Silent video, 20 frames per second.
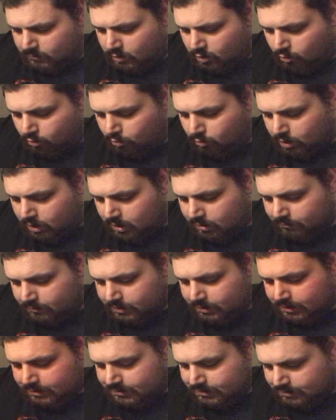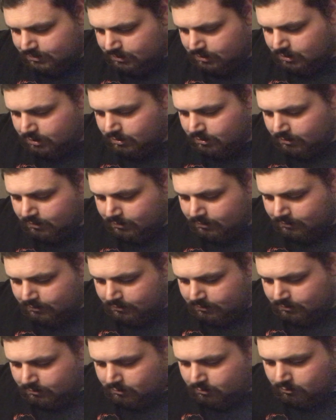1, but I see
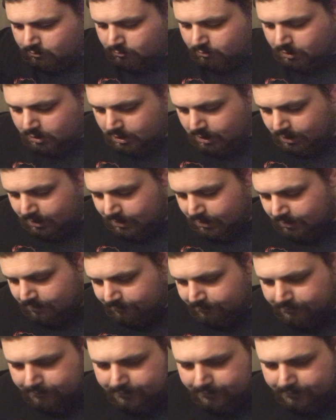we have...